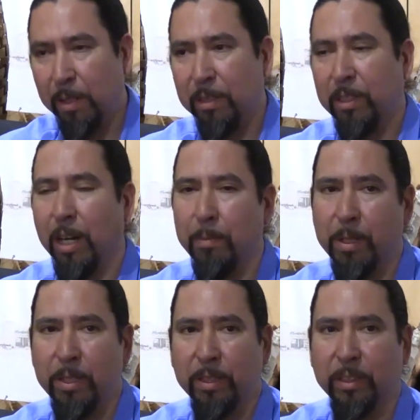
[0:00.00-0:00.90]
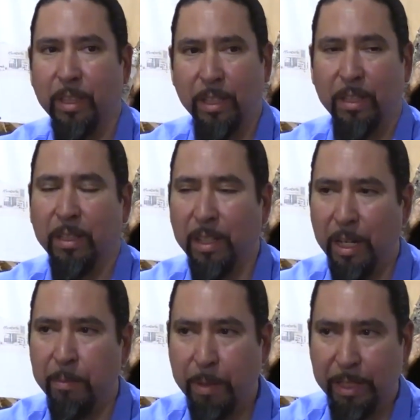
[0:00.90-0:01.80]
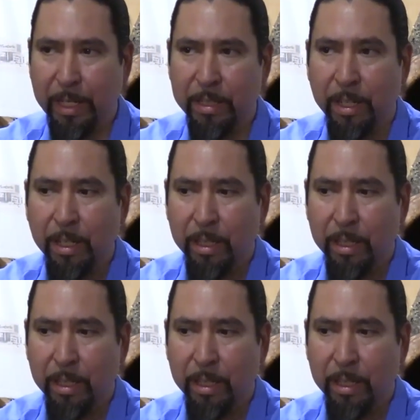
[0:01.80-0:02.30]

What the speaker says: shoppers, but that's